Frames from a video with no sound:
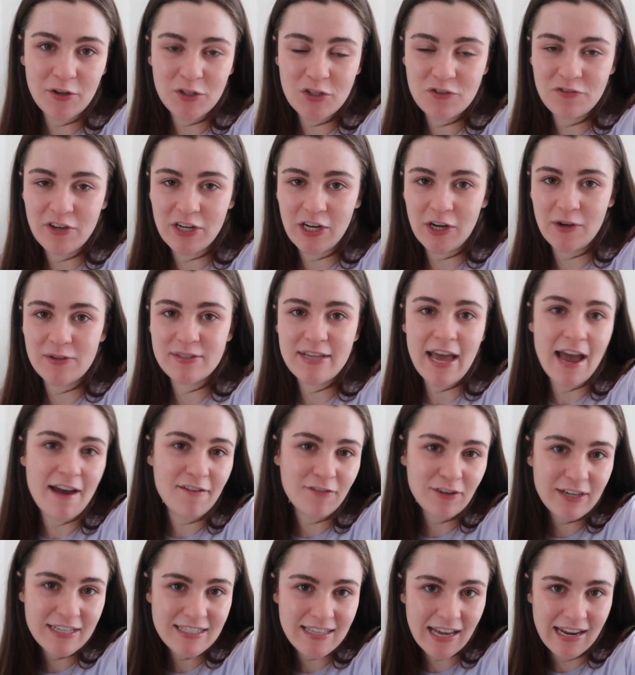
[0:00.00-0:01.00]
New videos
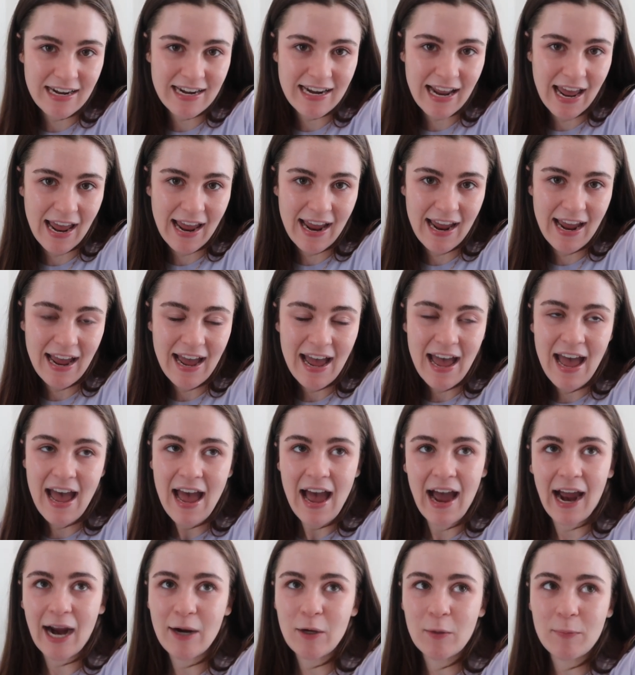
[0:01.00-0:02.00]
every Sunday.
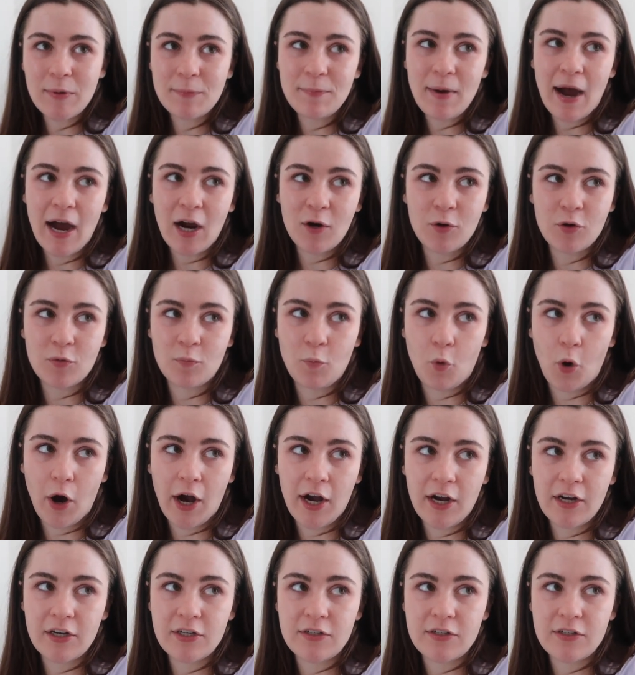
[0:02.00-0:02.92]
I will be back with more.